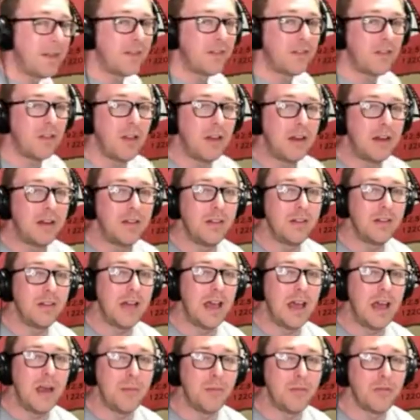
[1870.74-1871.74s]
a lot of the
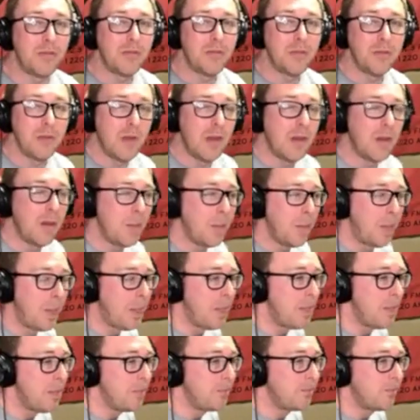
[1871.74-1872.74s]
times
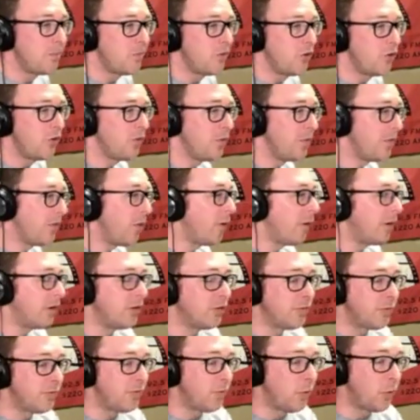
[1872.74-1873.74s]
so far in your
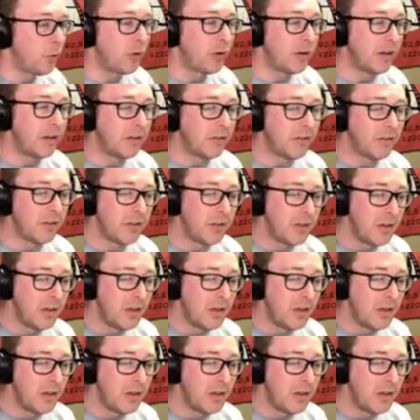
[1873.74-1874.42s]
40s,